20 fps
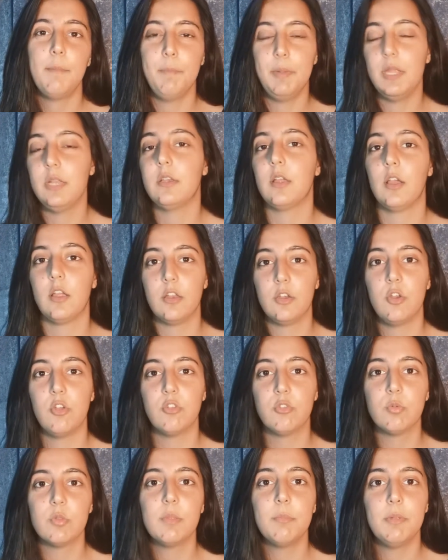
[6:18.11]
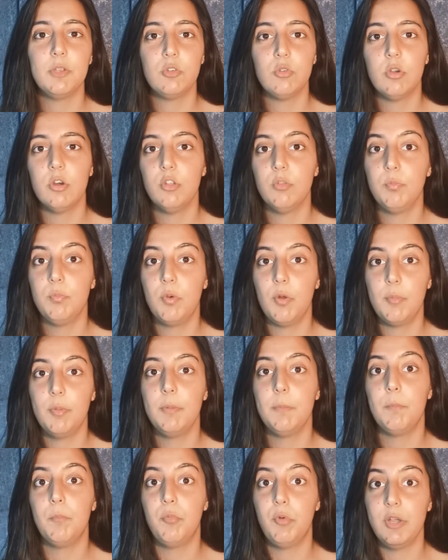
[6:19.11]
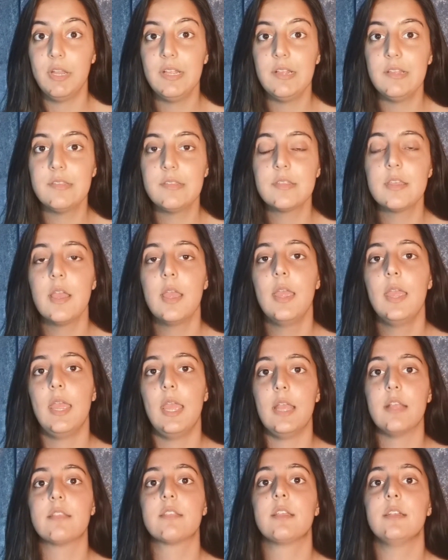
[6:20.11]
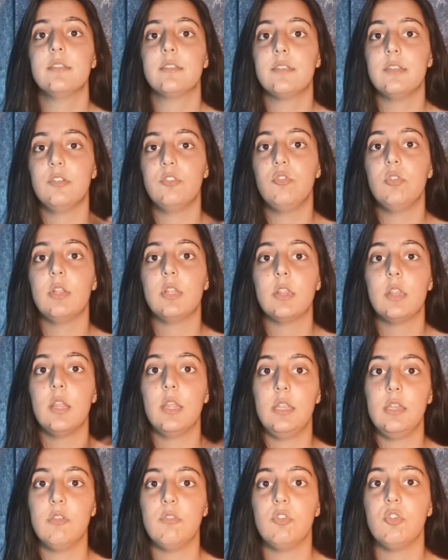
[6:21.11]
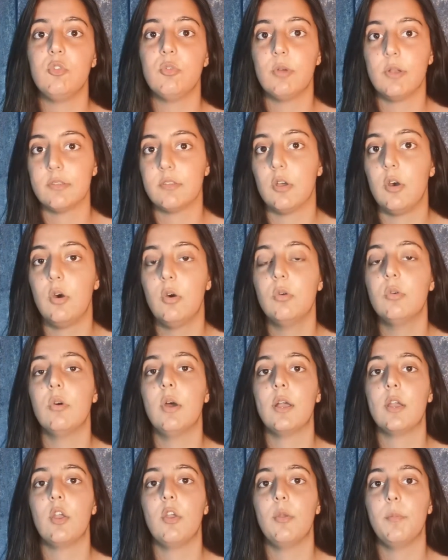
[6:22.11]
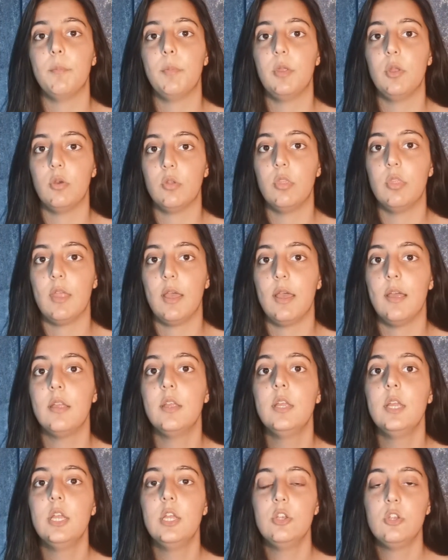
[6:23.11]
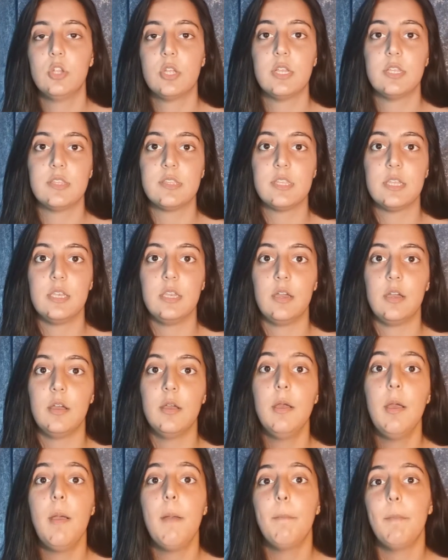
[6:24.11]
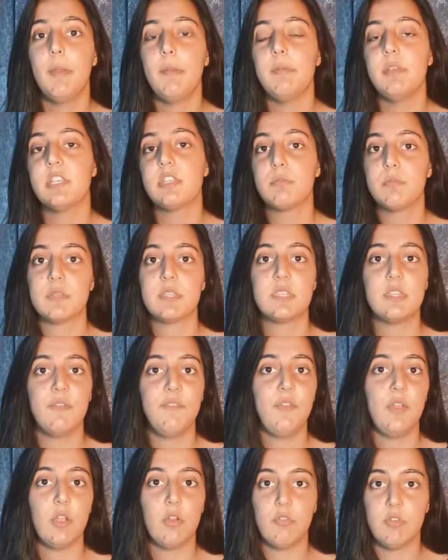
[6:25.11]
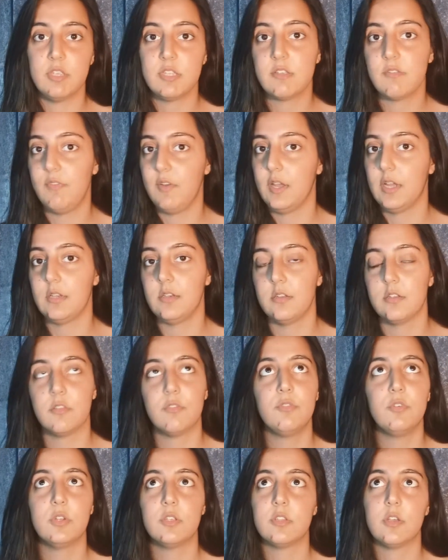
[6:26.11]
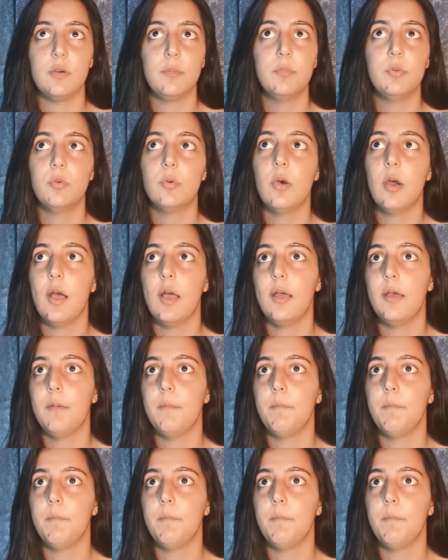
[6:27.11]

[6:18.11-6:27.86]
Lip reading: being diagnosed with a mental health problem brings, it's considering the individual as a whole and going beyond that to consider maybe specific risk factors. For example,